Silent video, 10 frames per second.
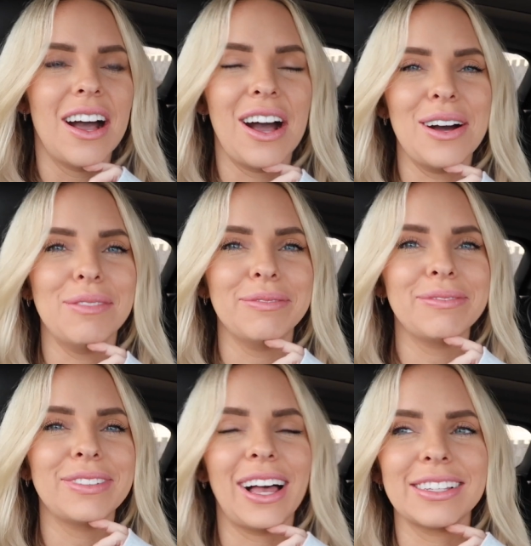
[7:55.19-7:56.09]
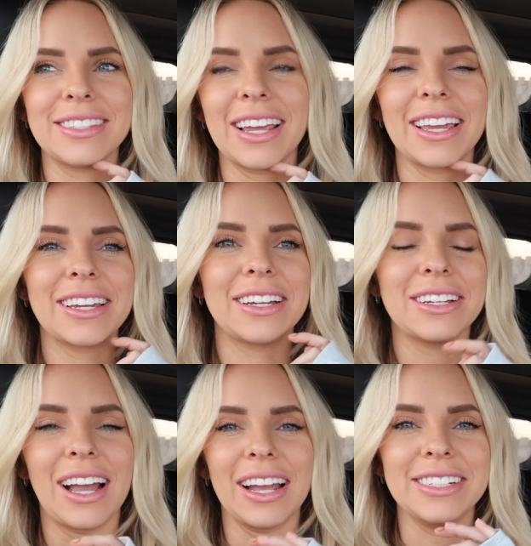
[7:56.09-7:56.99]
Um, last night,
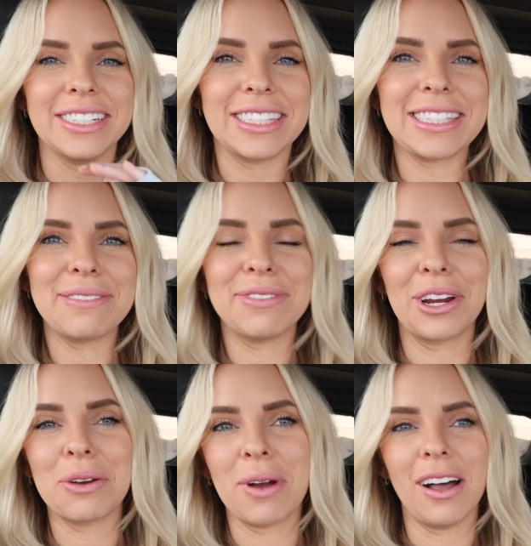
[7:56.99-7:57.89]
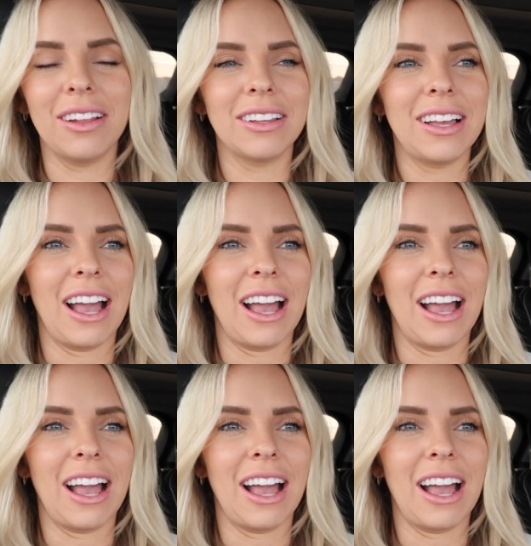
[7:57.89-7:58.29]
I didn't sleep very well.